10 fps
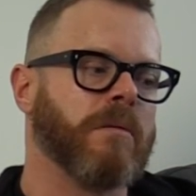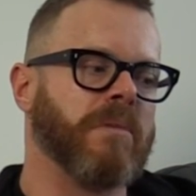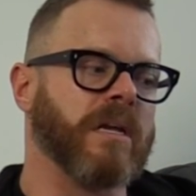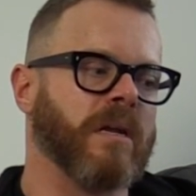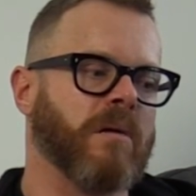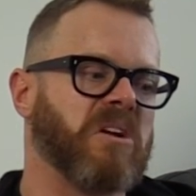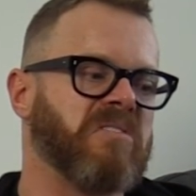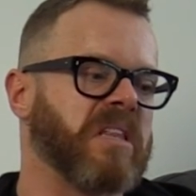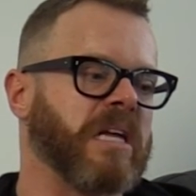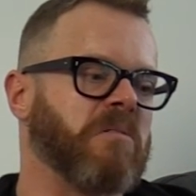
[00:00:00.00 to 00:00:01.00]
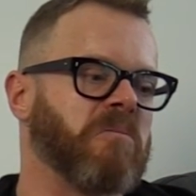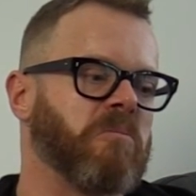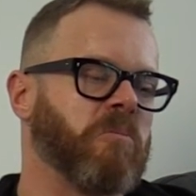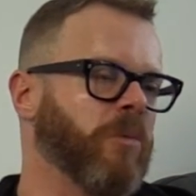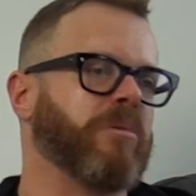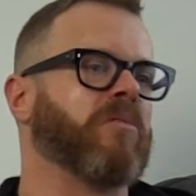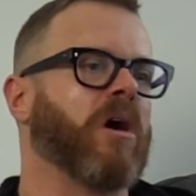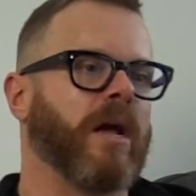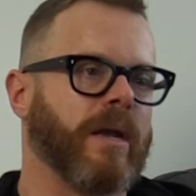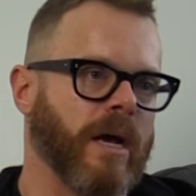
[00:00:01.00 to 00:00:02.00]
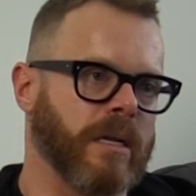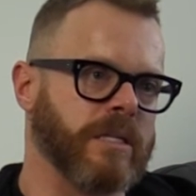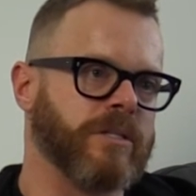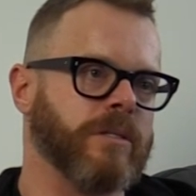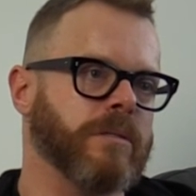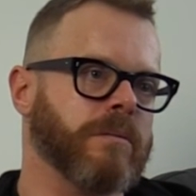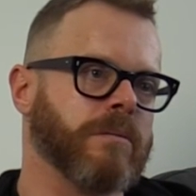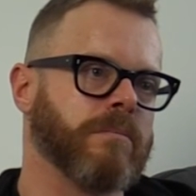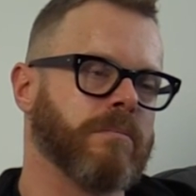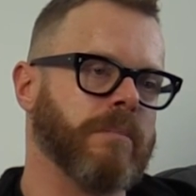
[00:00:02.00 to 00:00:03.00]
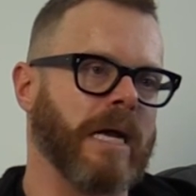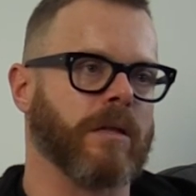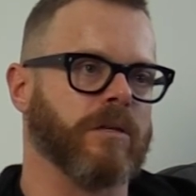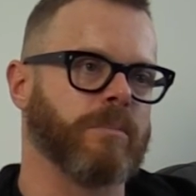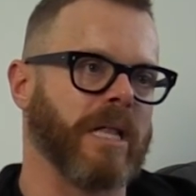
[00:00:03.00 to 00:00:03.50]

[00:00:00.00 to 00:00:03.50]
But you know what? Everything won't be right unless you make those